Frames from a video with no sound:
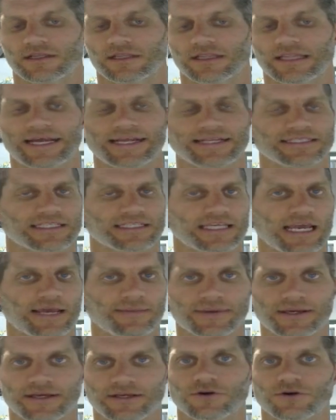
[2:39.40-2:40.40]

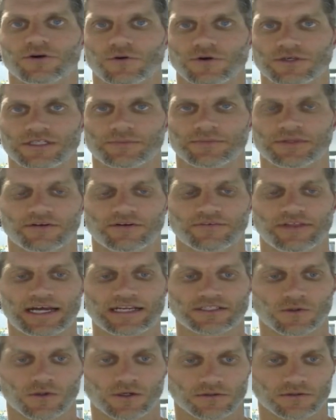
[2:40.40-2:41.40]
landscaping or something of
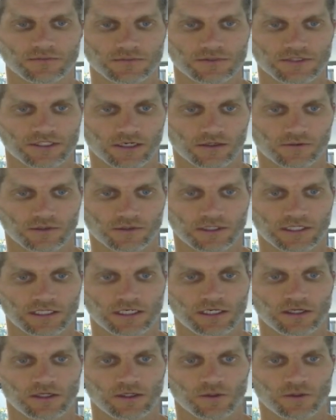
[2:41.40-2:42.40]
that sort. So
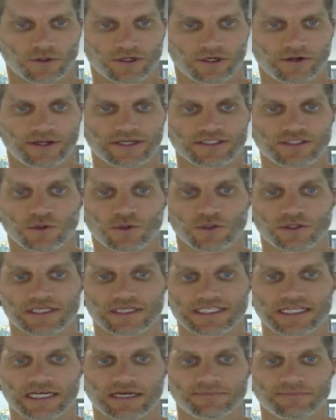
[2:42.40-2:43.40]
we're going to go ahead and total
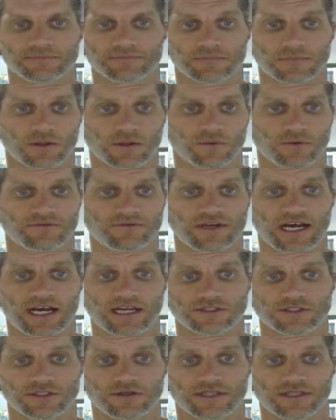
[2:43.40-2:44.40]
these up. We've
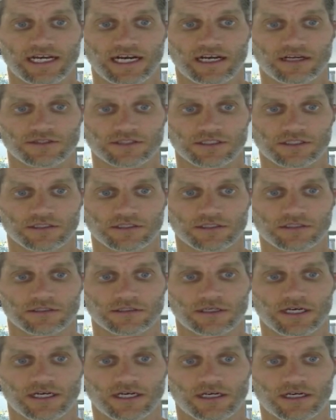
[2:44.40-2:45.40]
got
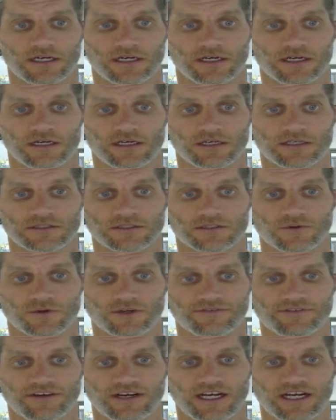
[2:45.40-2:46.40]

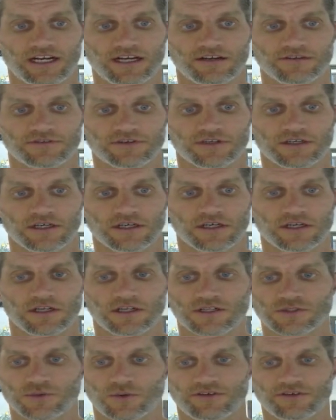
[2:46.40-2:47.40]

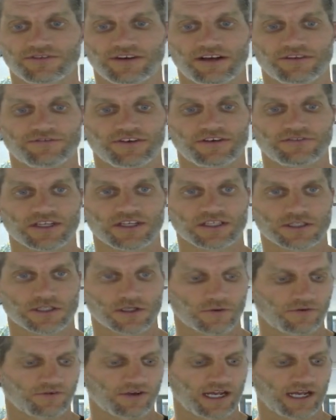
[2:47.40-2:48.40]
2,025.50.
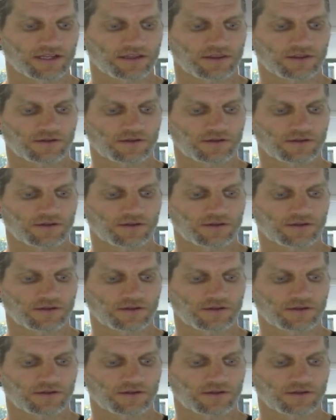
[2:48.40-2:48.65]
So we've got